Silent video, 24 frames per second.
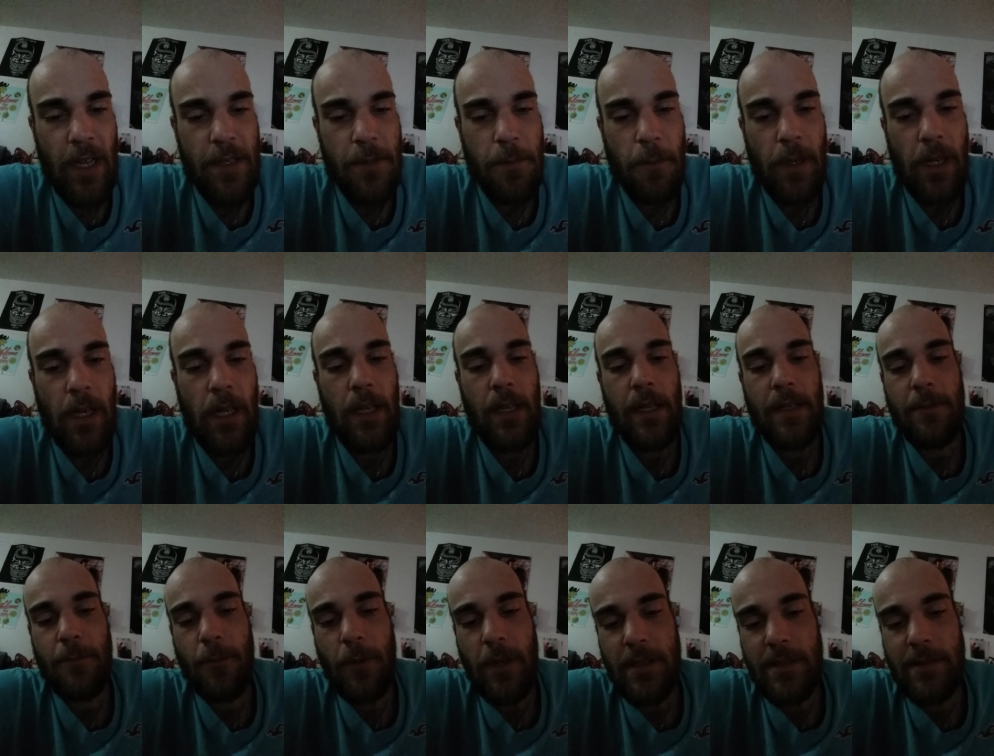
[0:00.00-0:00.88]
as well.
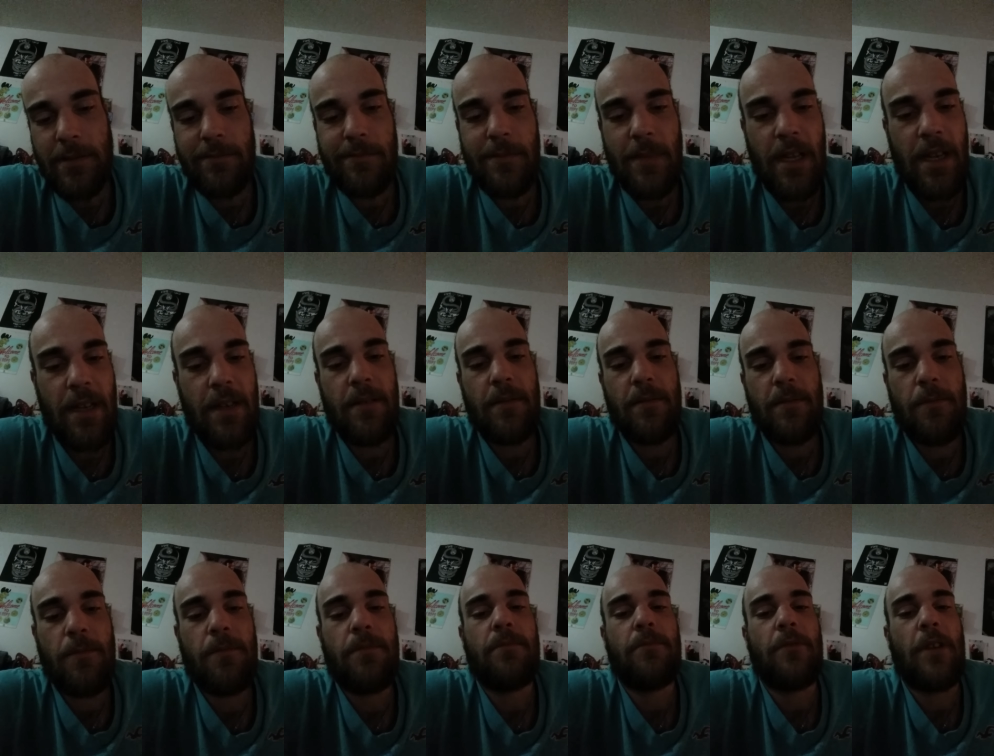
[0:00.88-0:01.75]
It wasn't
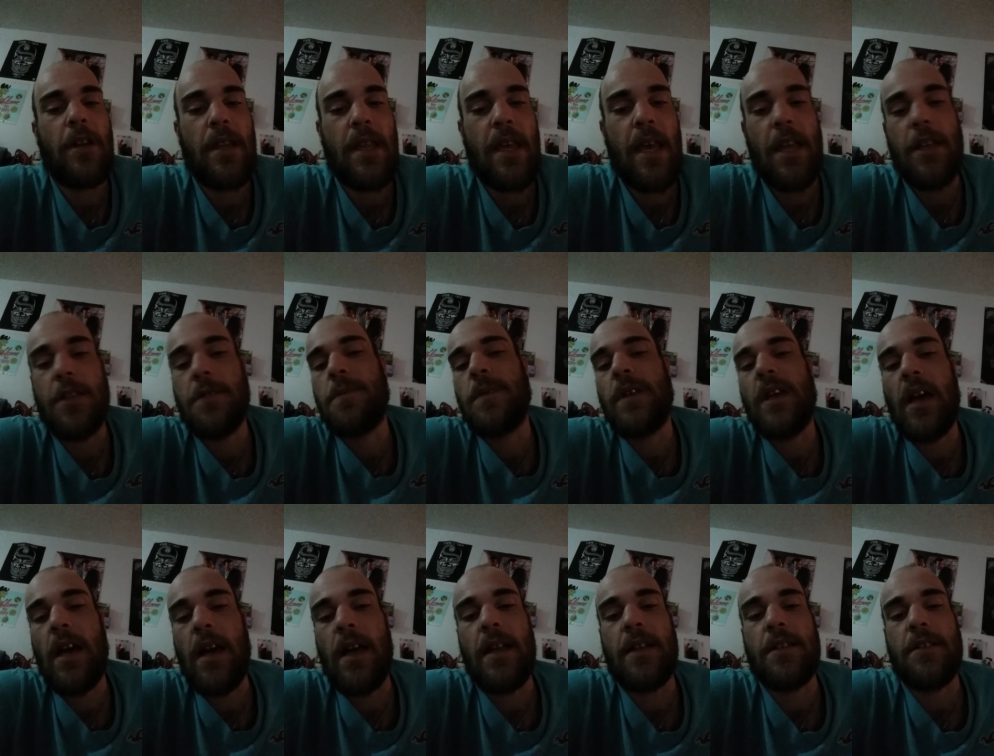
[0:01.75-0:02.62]
one of the
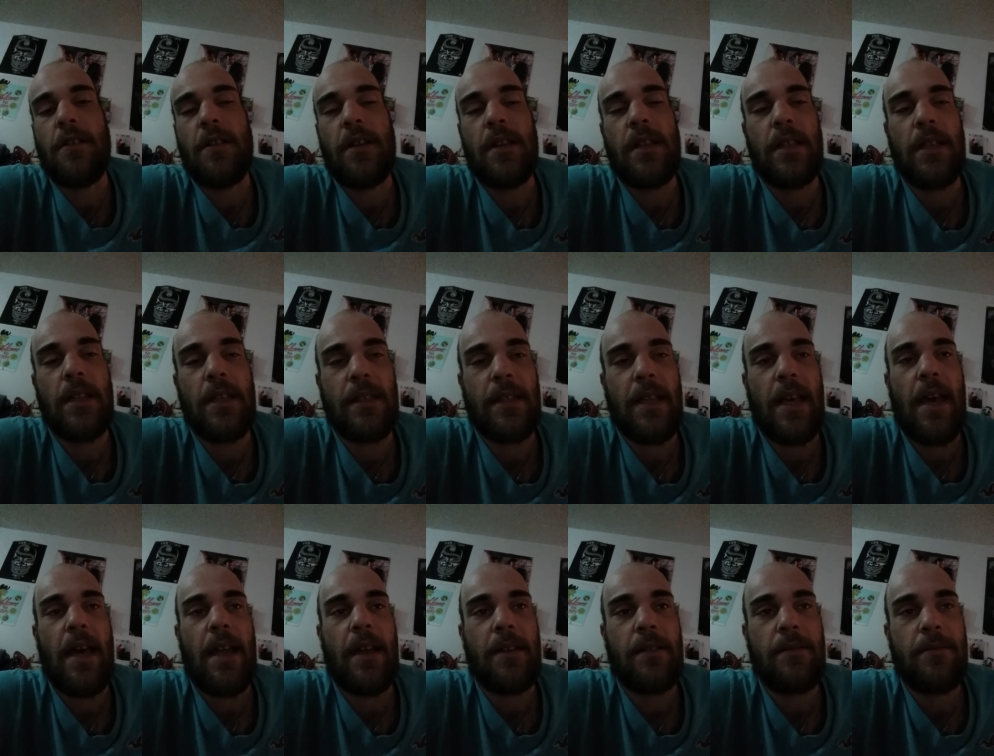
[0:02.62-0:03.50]
HPIs or anything like
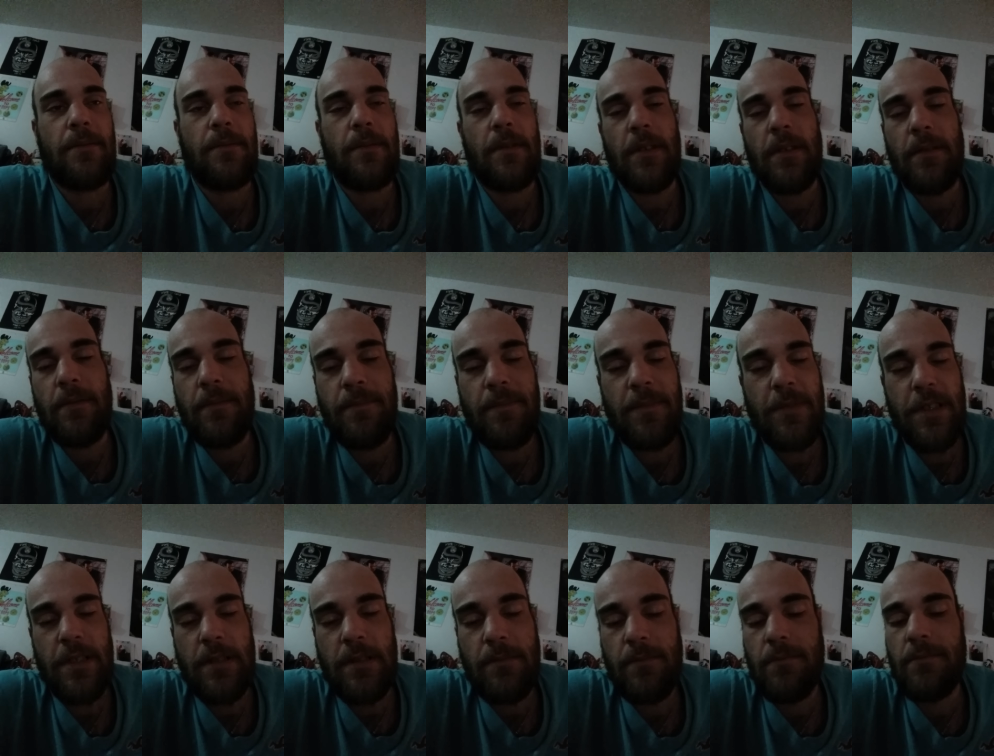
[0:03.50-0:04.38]
that. It
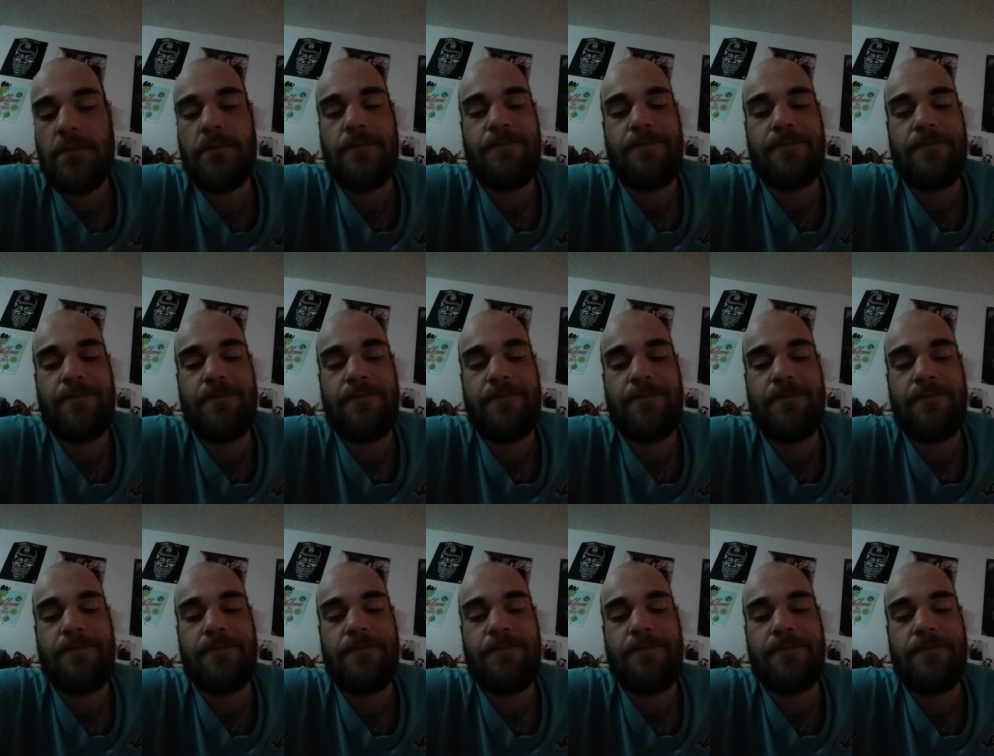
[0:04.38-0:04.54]
just